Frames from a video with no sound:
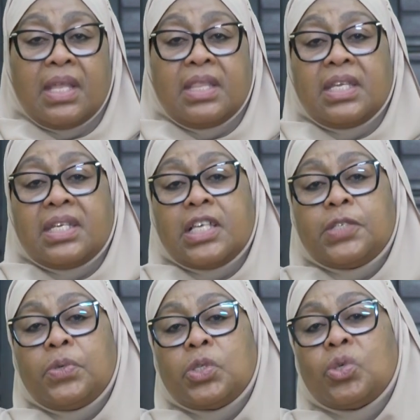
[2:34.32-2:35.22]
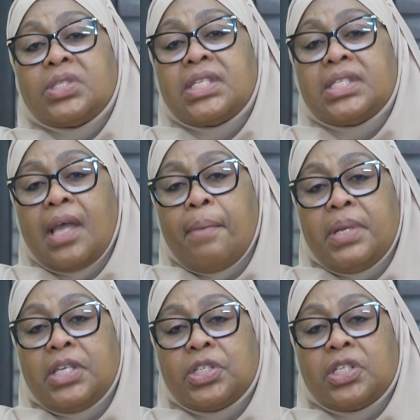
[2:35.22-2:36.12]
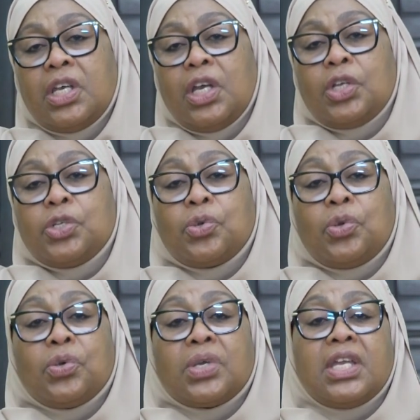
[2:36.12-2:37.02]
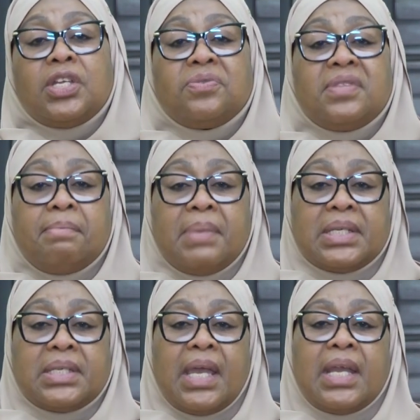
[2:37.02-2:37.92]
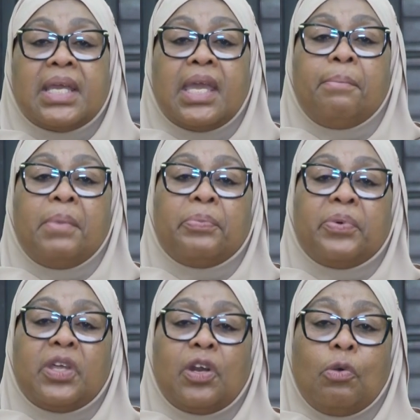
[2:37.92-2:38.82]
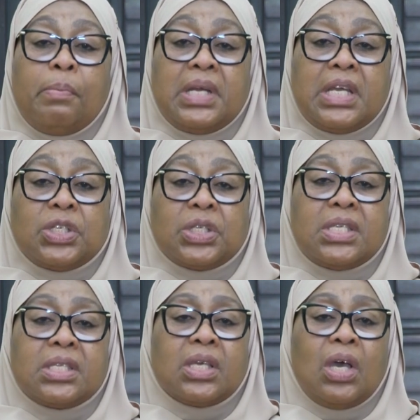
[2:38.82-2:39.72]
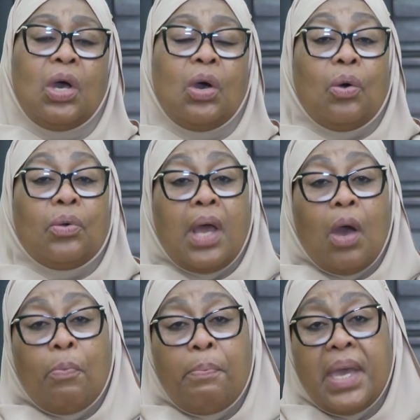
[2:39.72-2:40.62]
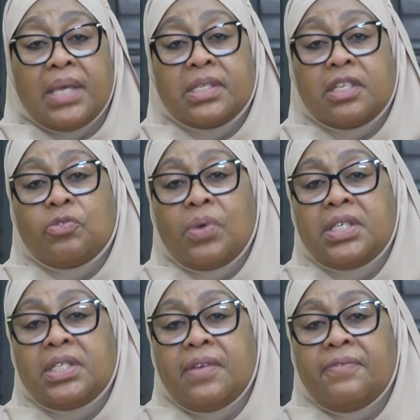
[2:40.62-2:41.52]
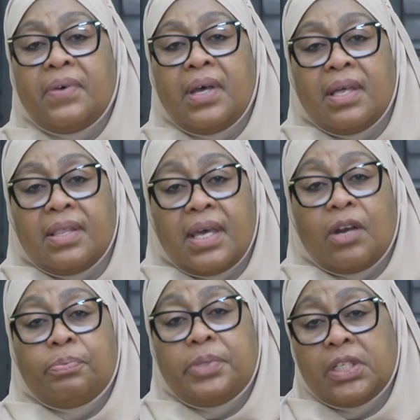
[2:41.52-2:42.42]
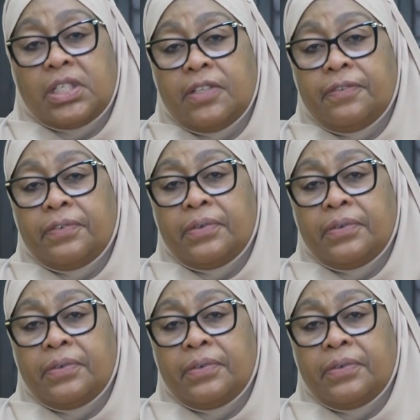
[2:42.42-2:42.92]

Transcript: The task force was established to look into the matter and came up with the recommendations on how best to achieve that objective.